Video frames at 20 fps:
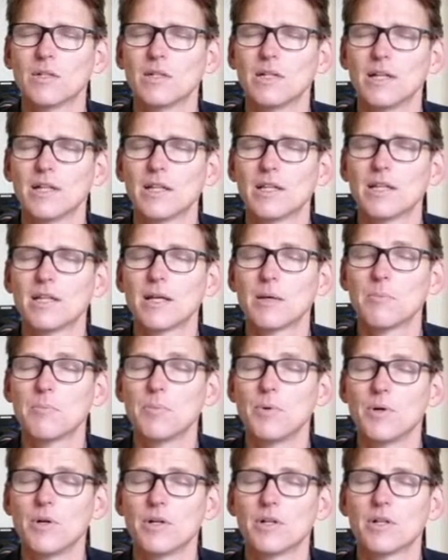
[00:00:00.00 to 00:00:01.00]
nothing
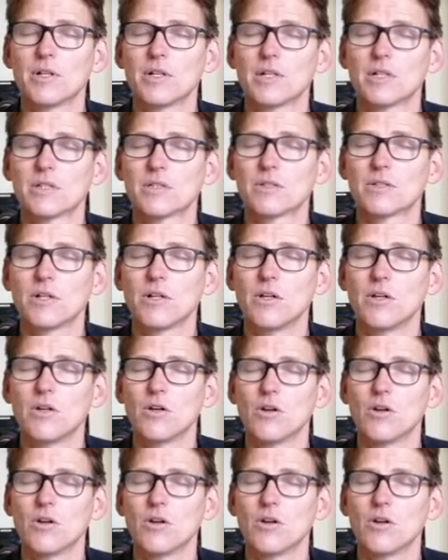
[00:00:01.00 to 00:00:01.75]
can part us